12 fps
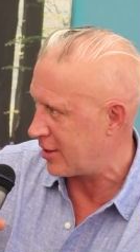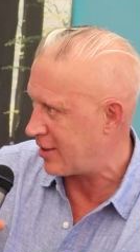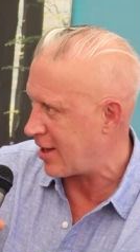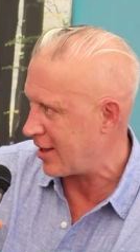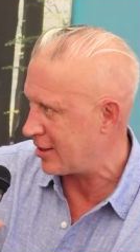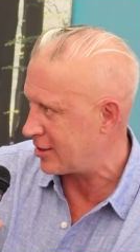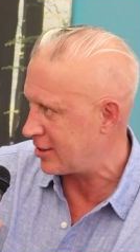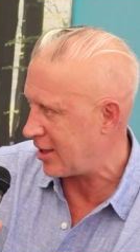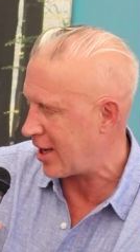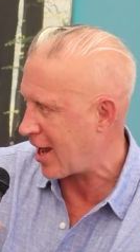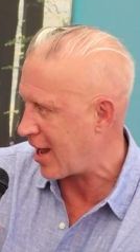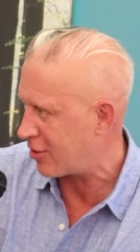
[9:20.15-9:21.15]
to then
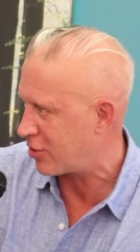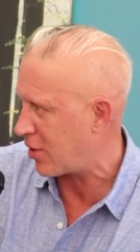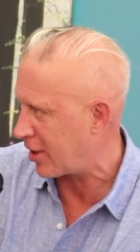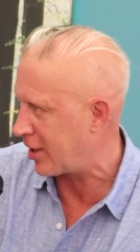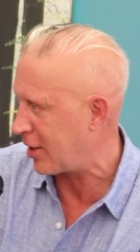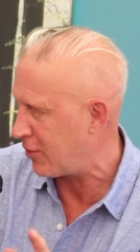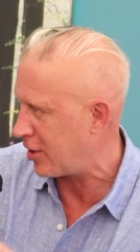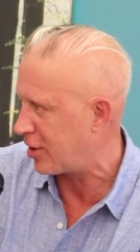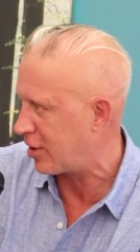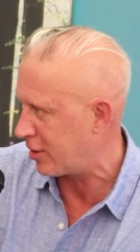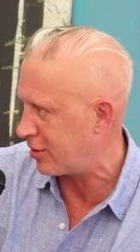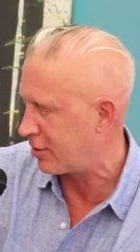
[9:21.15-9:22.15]
see how quickly we
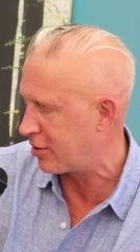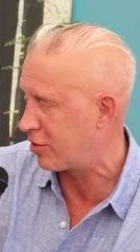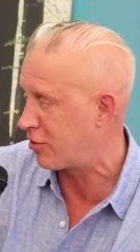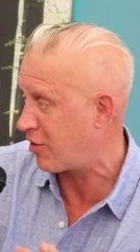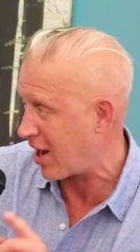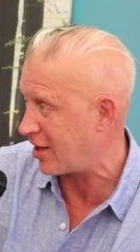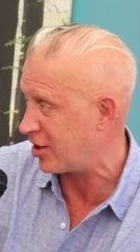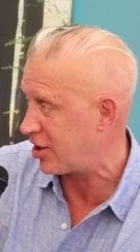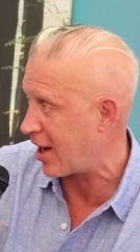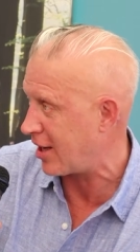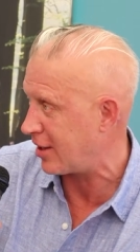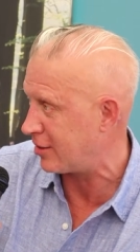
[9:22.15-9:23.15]
could create
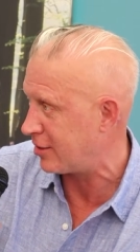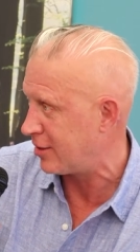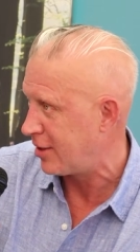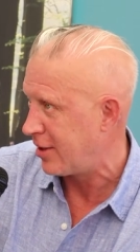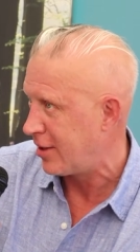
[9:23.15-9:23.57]
change.